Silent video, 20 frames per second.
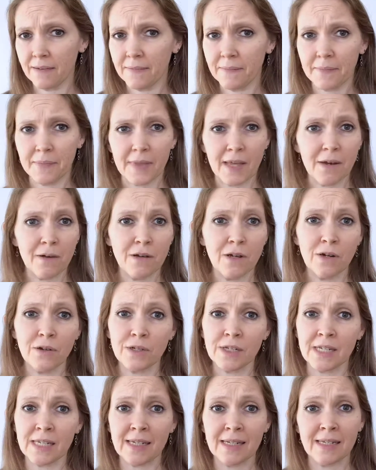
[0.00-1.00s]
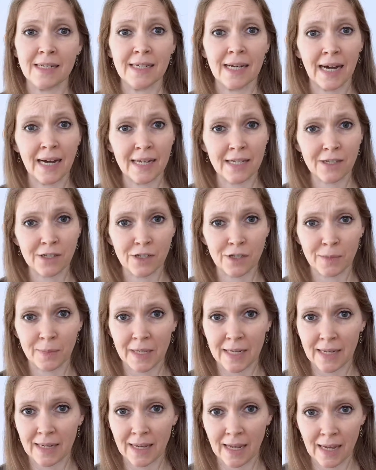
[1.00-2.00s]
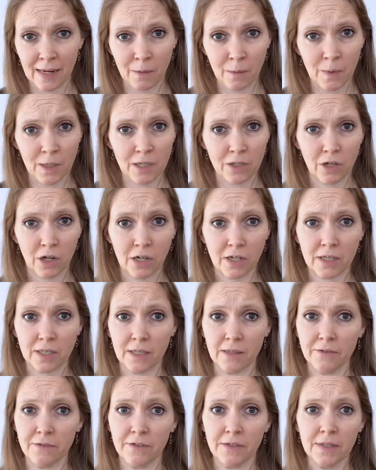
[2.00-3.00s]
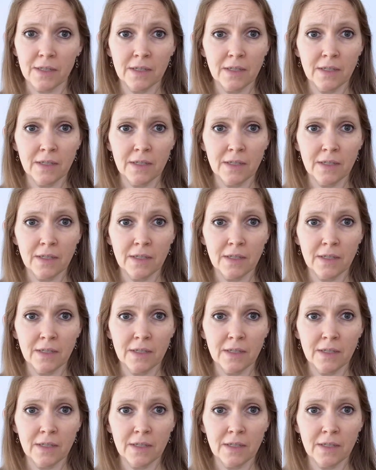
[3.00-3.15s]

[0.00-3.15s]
Thou knowest he dies to me again when talked of.